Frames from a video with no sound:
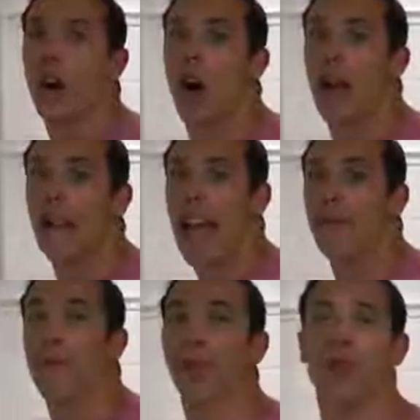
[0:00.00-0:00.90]
go with
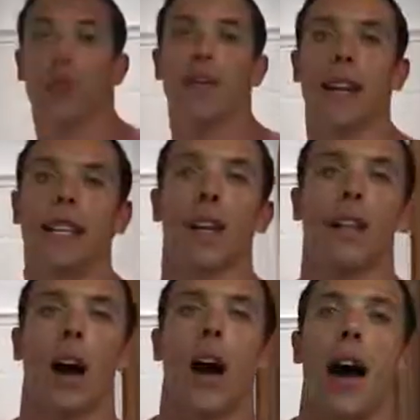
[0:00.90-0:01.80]
that for 2 minutes
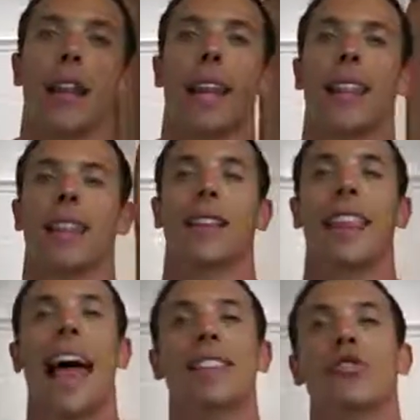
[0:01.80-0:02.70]
on the hot, and then the
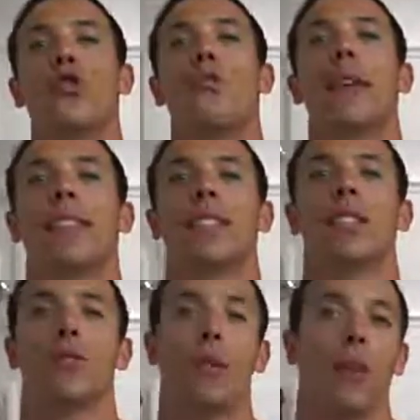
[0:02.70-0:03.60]
last 2 minutes
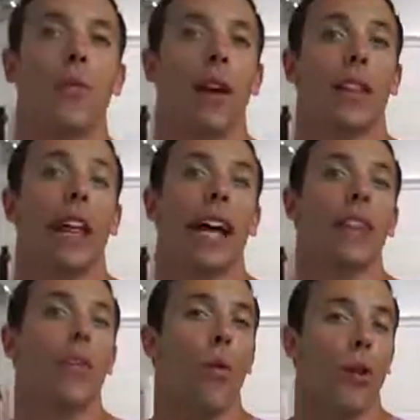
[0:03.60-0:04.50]
is really where a lot
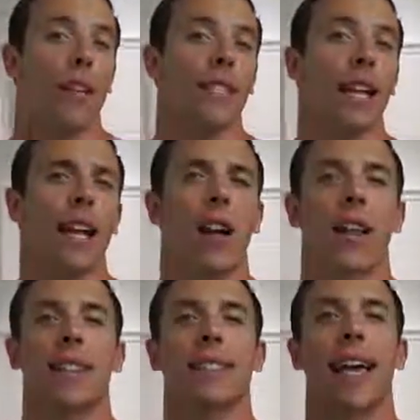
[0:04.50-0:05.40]
of the work is done
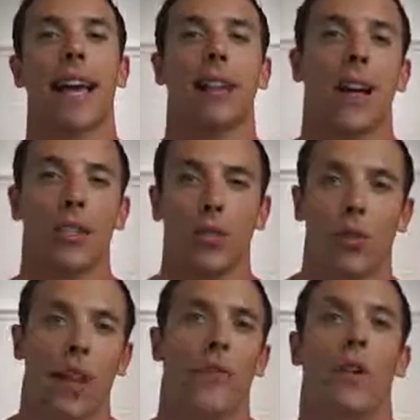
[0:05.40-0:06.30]
on the
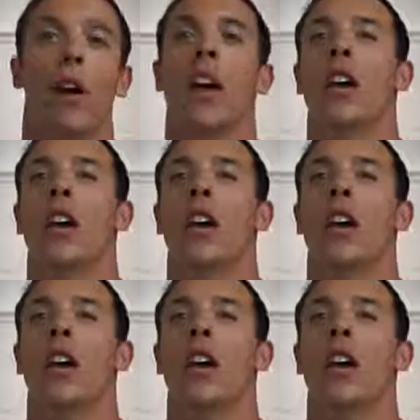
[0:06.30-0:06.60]
psychological level.